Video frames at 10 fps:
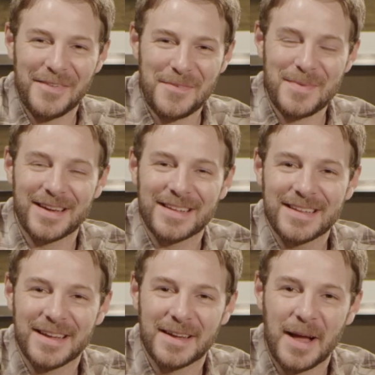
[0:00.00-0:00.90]

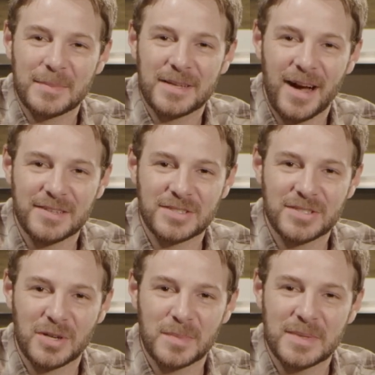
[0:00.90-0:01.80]
everybody, I'm Kyle
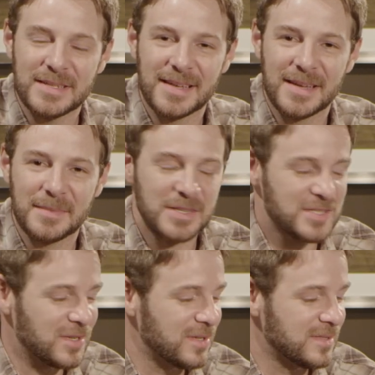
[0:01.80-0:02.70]
Sherman. I'm going to
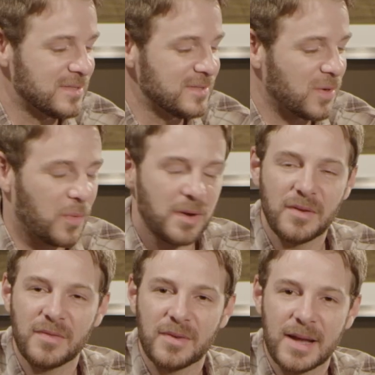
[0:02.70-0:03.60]
show you a
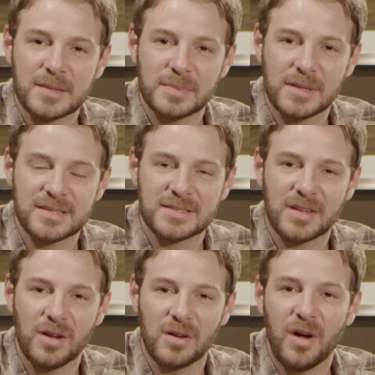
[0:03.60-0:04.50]
tutorial for how to play the
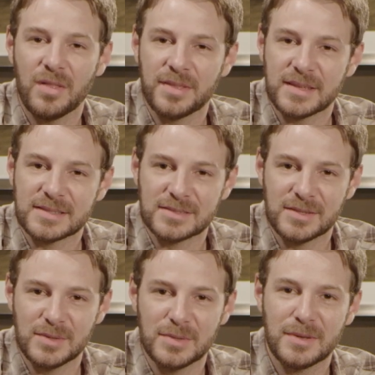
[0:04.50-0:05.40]
song All Things
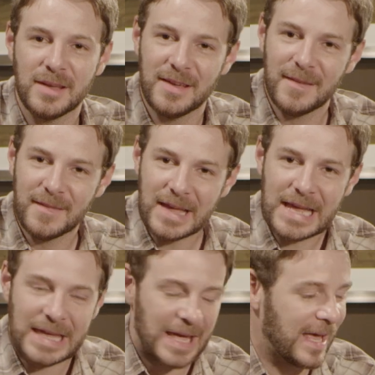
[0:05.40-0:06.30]
New,
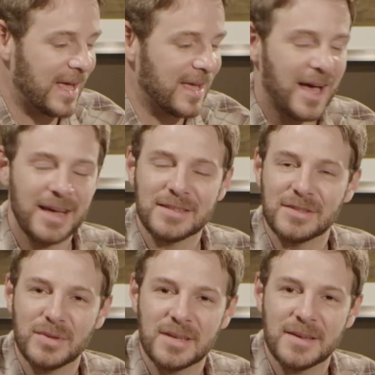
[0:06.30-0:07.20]
aka
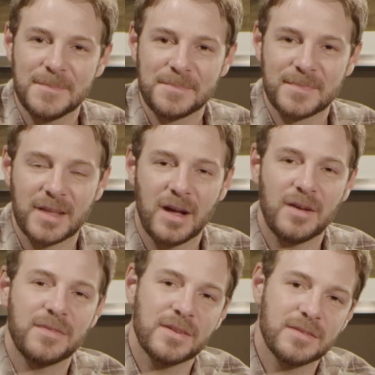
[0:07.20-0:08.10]
Hallelujah,
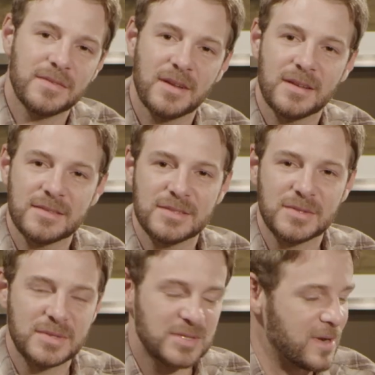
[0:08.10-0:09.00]
off of the
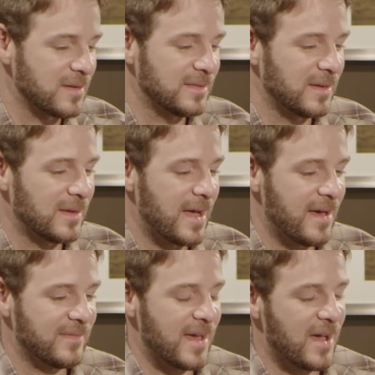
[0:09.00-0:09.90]
newest record that I
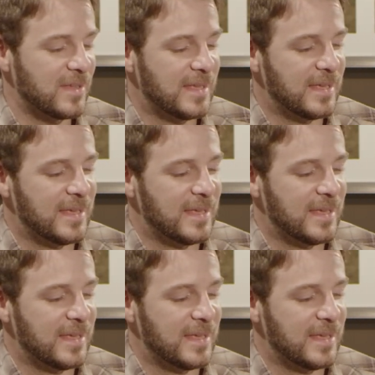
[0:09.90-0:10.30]
have out.